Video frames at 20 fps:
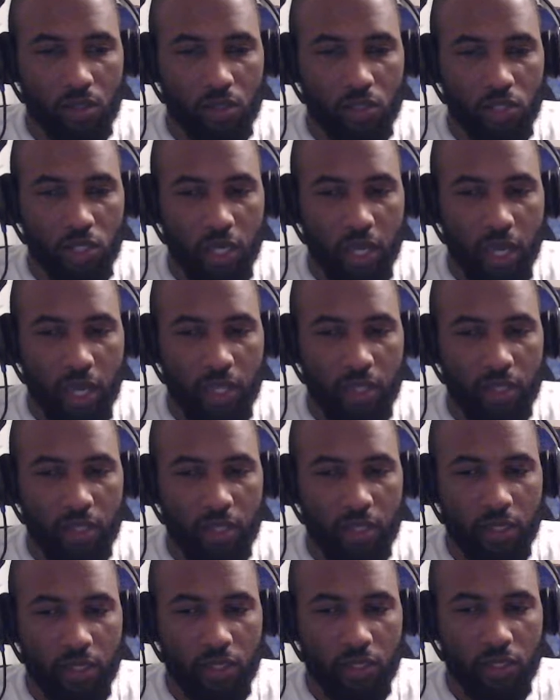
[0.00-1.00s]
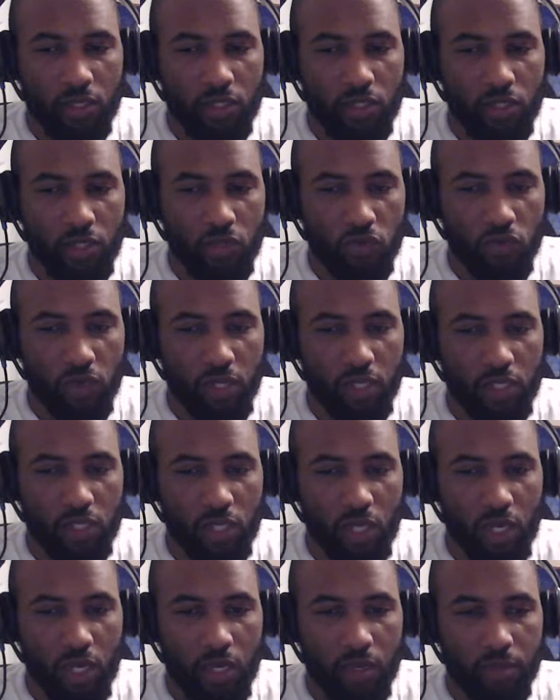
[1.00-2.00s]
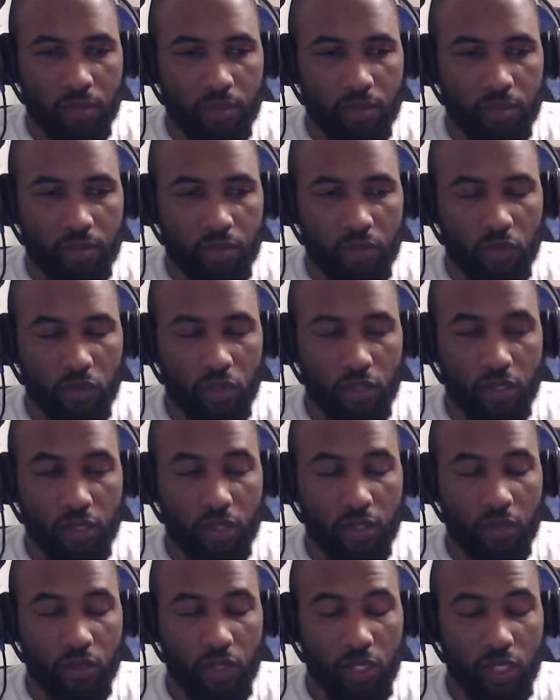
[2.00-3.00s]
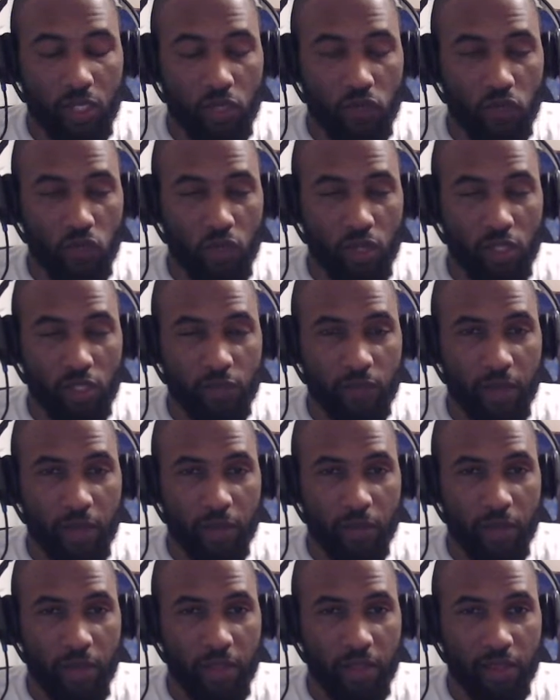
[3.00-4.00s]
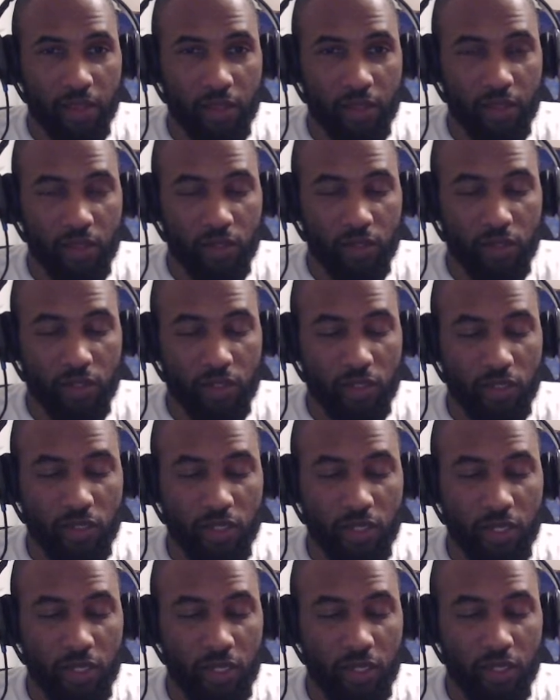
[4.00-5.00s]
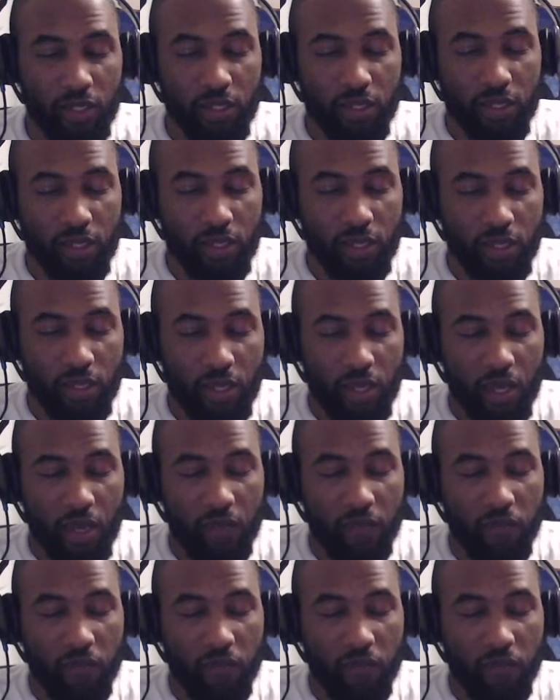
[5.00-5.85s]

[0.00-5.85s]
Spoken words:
Chad did such a great job with his role as Black Panther. He just did a